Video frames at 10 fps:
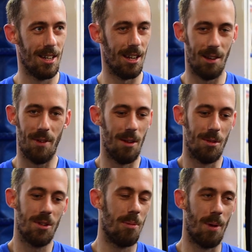If
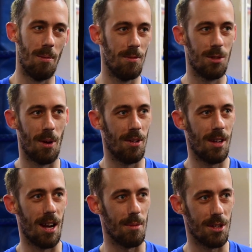anyone's got a problem with smoking
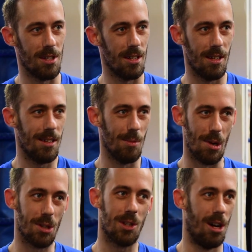cannabis and you
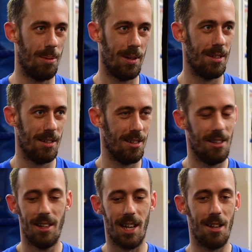want to stop,
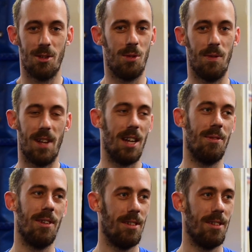get in touch with Dave.